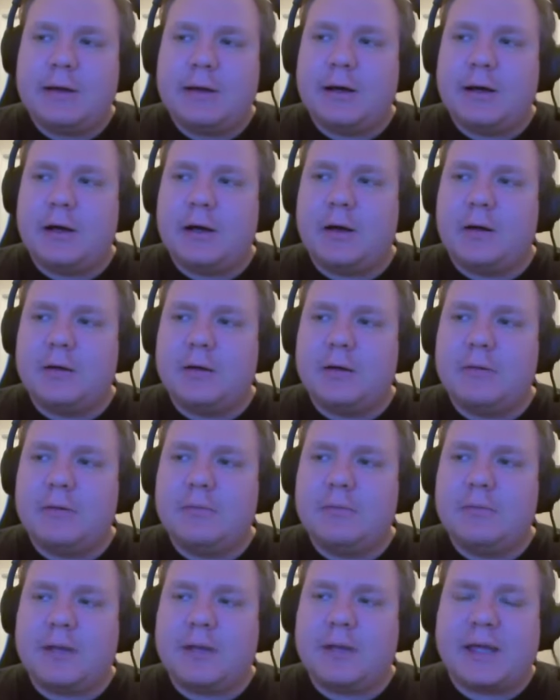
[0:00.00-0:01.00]
Uh,
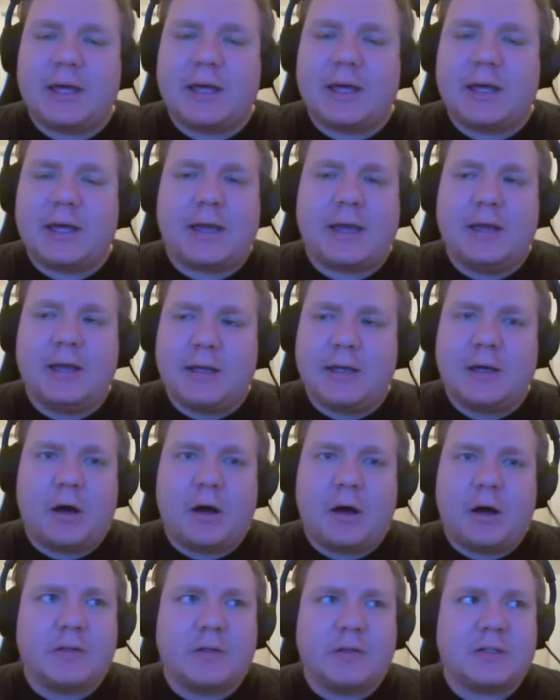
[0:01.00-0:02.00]
but again,
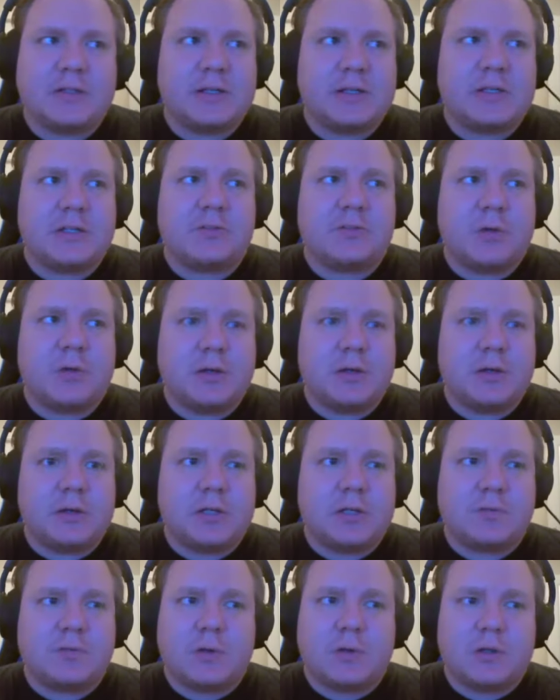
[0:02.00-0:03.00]
KD obviously he's won
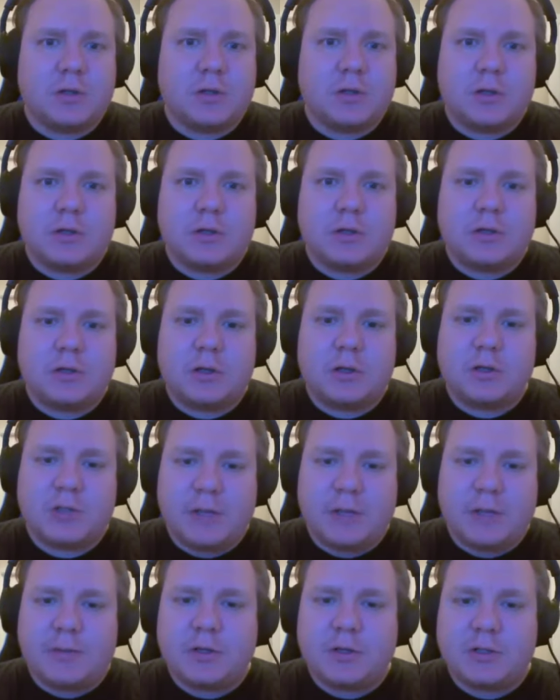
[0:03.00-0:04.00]

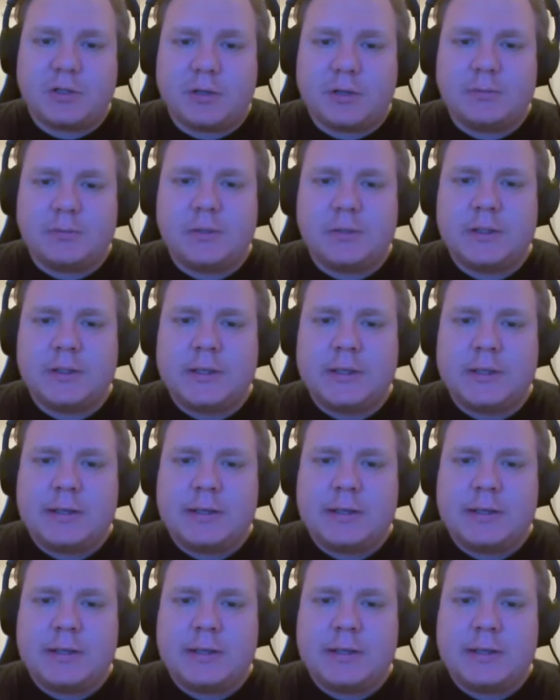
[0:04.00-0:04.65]
championship,